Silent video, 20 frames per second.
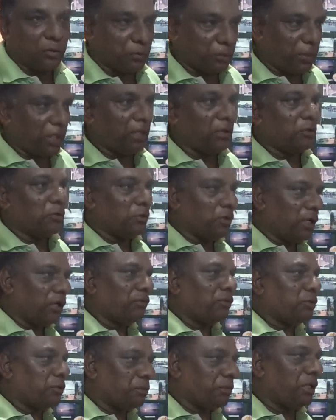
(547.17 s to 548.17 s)
you
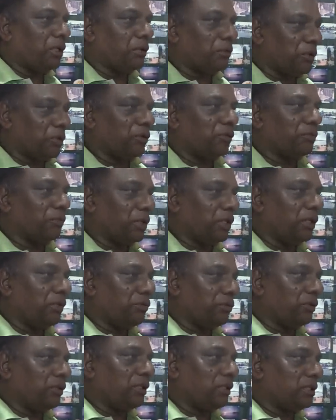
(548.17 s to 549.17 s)
have to pay a bit of money
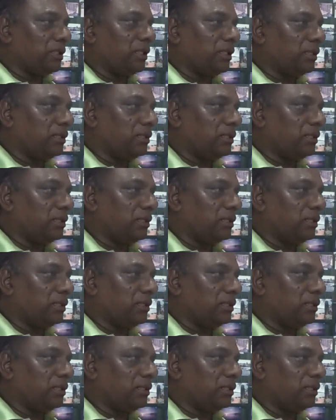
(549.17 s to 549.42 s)
for these things.